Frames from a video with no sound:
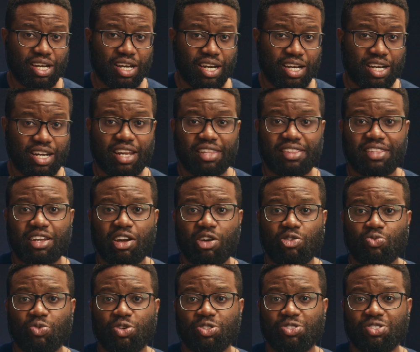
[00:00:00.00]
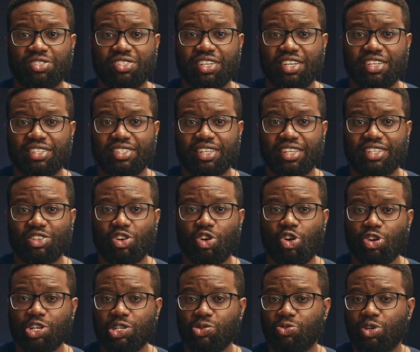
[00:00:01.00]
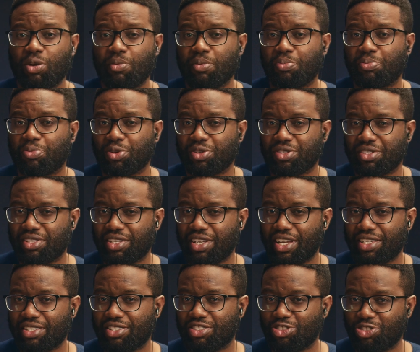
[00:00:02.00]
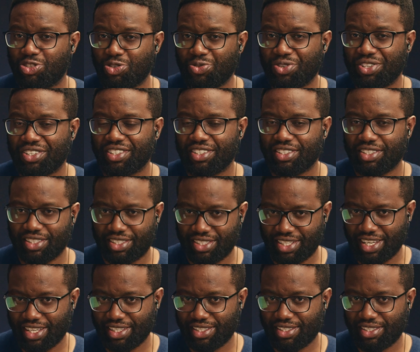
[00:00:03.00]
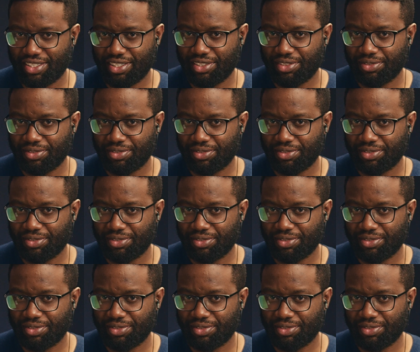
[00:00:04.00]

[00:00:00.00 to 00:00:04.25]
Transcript: Another thing I would want to say is that the audio will not be processed during the test.